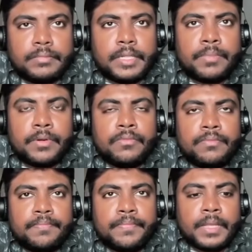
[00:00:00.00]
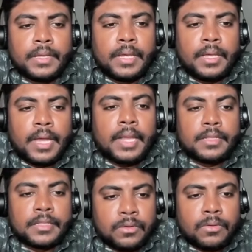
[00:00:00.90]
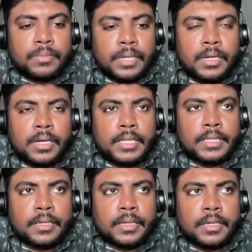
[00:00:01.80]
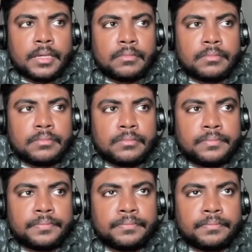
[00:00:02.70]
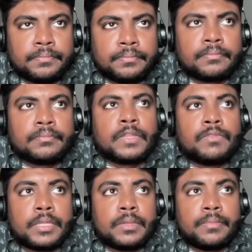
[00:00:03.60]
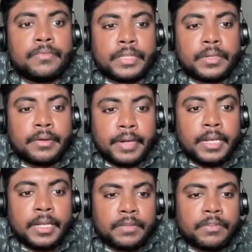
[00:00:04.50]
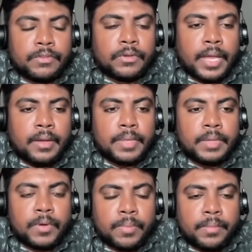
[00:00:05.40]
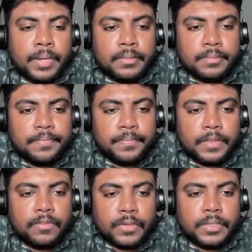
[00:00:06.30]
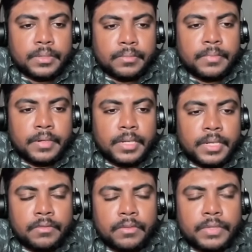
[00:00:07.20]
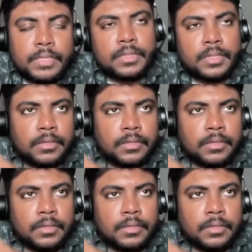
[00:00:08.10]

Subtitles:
improve. And also, I think with a real interview, you can be more prepared for the real interview with,